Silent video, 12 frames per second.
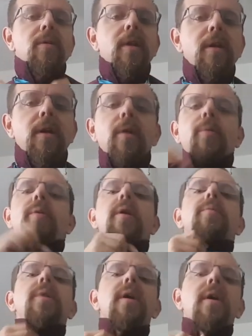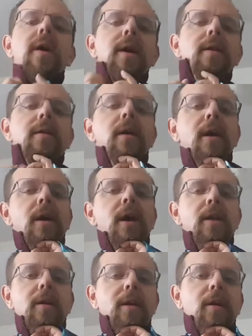Then you come around behind
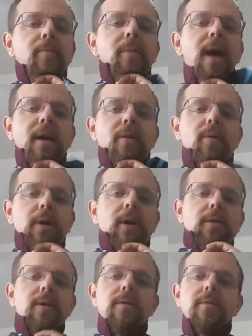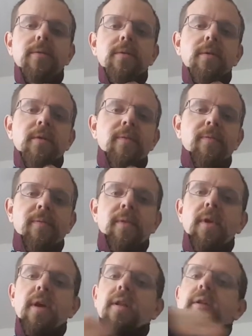and you come back around.
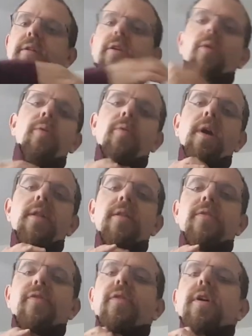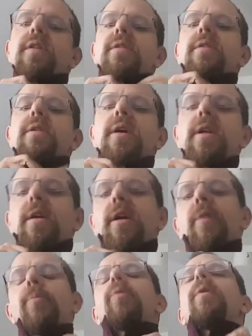And you go around the front and you
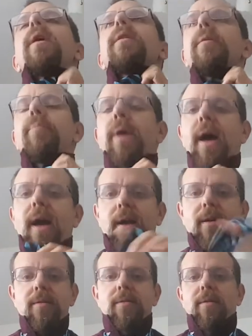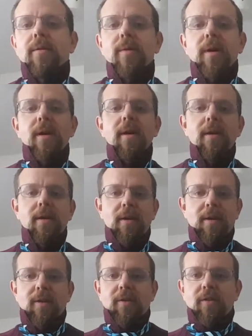come around the back. Okay?
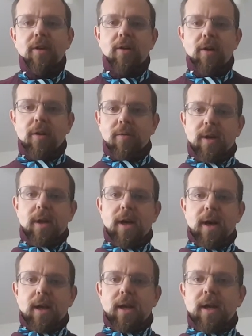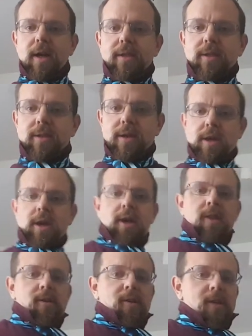So you already got it nice.
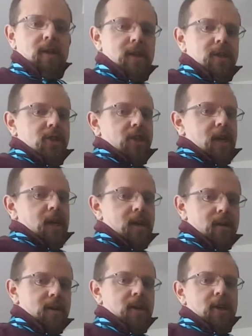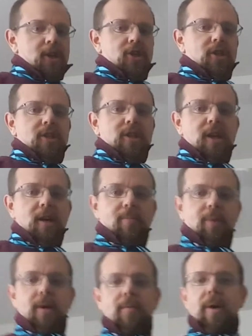And this is how you check. It should stop
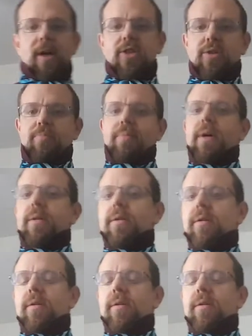right about your belt.